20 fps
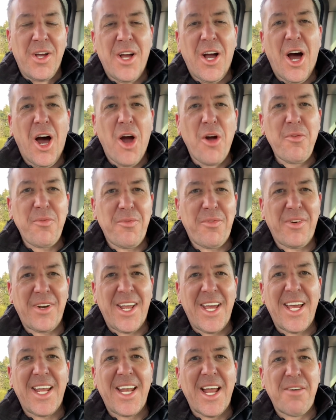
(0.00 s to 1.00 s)

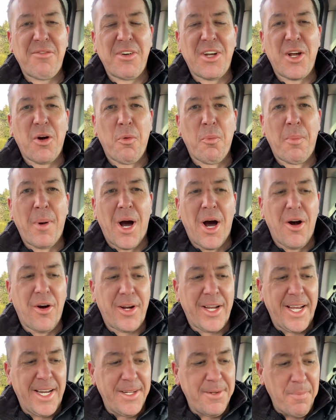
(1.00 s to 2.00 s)
Hopefully another little
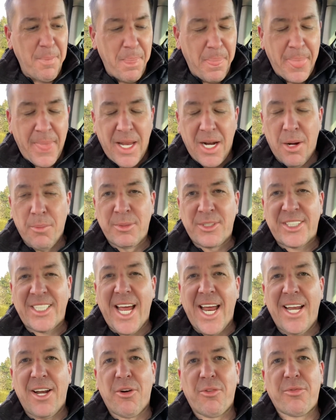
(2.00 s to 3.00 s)
bargain. I'm
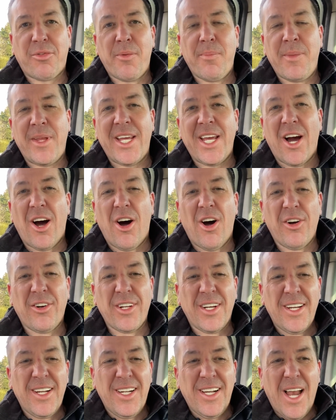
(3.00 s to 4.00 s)
setting off from the yard
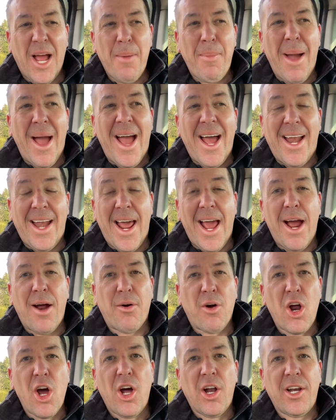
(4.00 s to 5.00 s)
about an
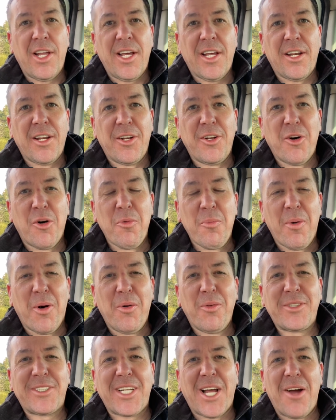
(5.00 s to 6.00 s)
hour earlier than
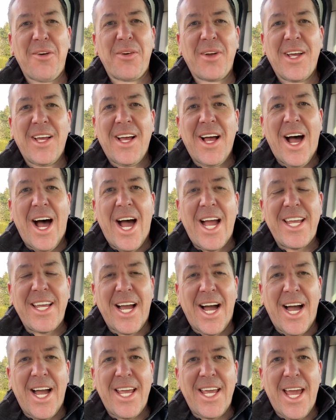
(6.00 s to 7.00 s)
normal, so
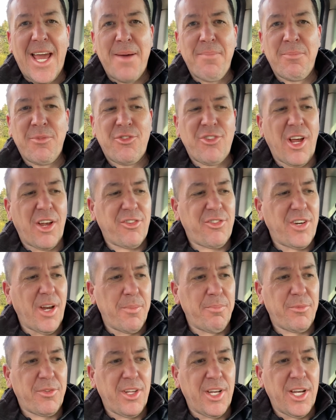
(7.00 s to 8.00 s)
8am, just
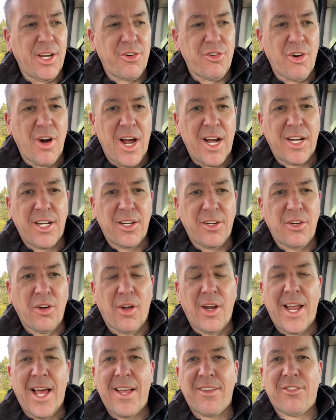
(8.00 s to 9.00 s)
jumped in the truck,
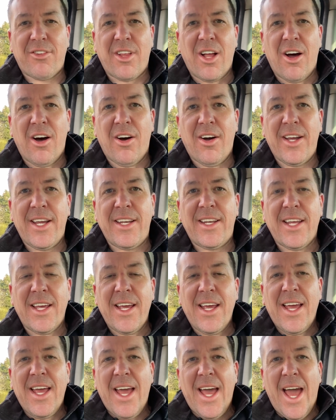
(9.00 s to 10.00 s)
got that started,
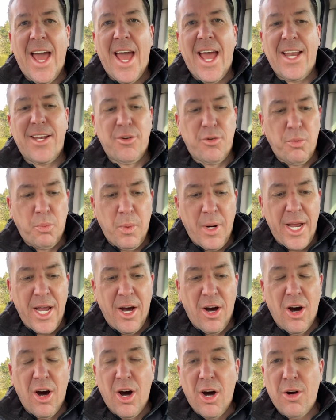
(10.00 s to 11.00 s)
and we
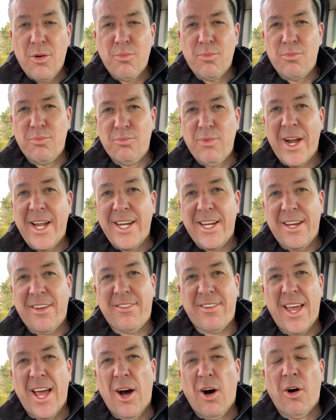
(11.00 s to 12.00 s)
are ready to
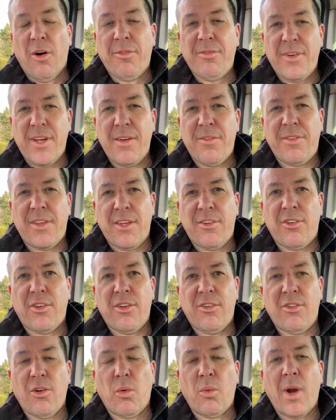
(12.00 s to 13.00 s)
set off if this
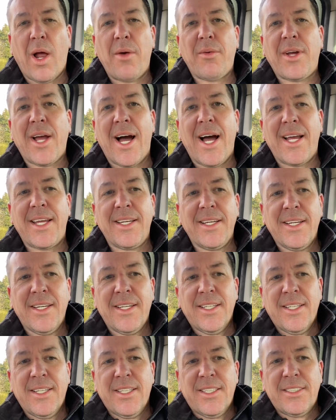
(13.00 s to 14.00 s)
is all okay.
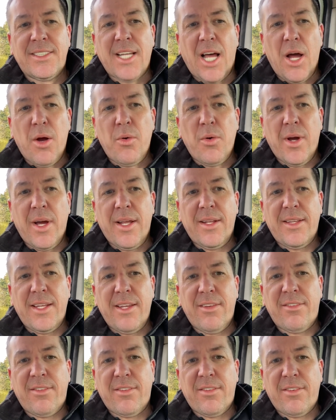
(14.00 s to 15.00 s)
So
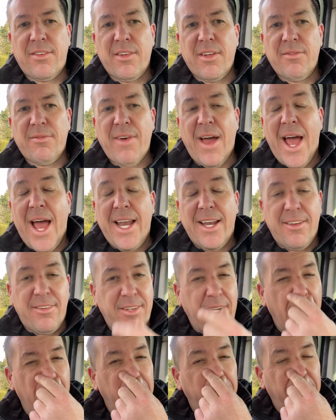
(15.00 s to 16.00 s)
this van has
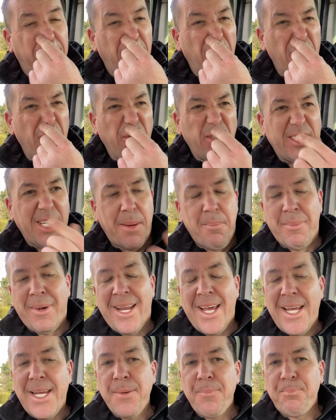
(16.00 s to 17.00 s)
come through
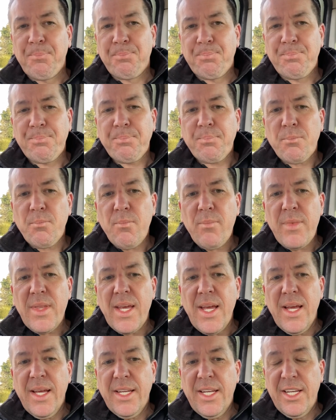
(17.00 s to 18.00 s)
somebody,
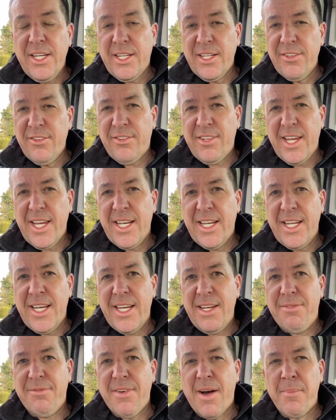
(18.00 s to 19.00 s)
you can see in
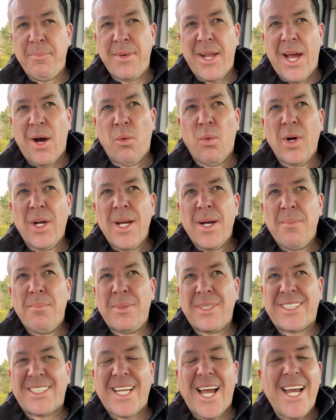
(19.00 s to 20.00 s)
the thumbnail,
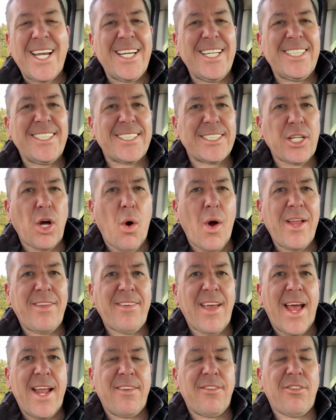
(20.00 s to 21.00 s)
Mercedes
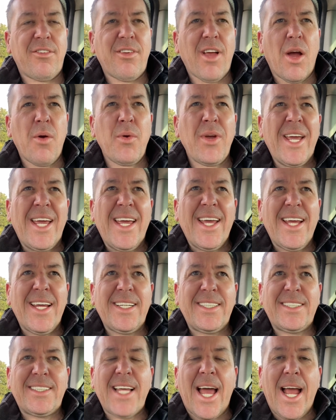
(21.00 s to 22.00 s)
Citan. So
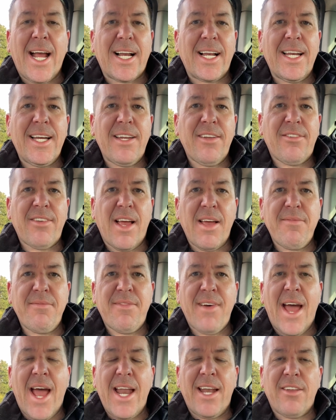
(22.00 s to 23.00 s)
exactly the same
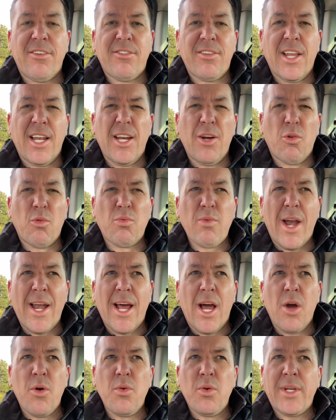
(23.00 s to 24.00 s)
van as the little
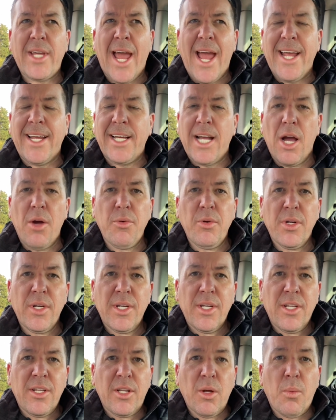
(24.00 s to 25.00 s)
Renault Kangoo
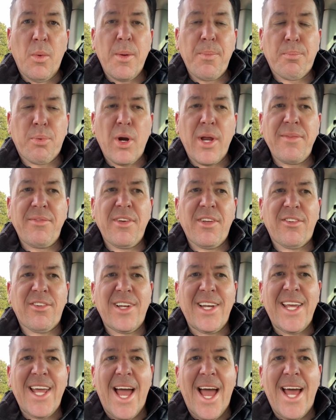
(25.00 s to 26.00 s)
that we
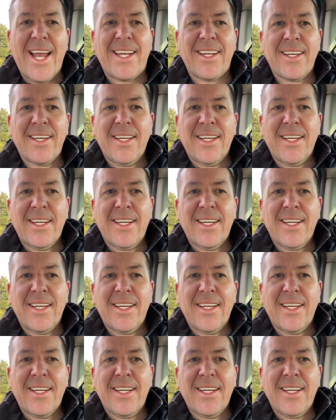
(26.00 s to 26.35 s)
previously had.